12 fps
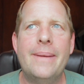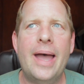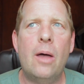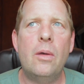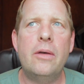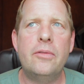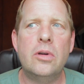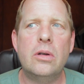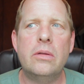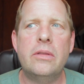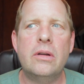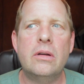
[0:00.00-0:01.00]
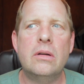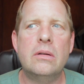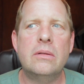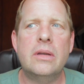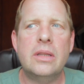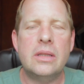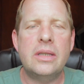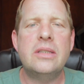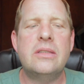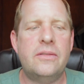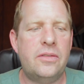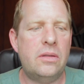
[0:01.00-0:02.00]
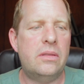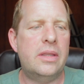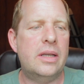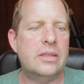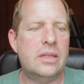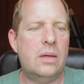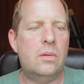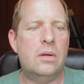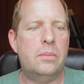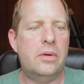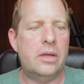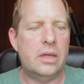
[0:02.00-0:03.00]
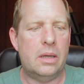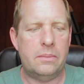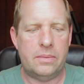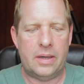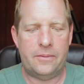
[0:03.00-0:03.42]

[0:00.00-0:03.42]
However, there are at least a few things that I want to bring up.